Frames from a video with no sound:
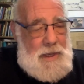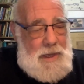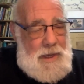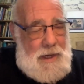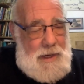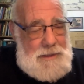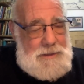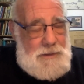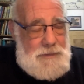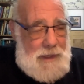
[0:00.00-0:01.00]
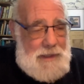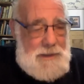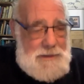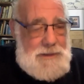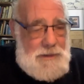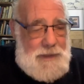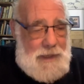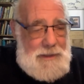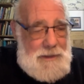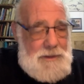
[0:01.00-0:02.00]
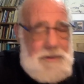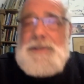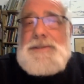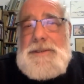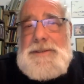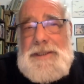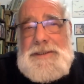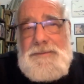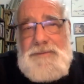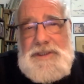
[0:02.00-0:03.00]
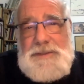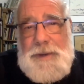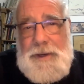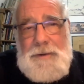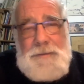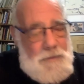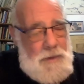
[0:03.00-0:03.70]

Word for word: So that there is a sense of despair,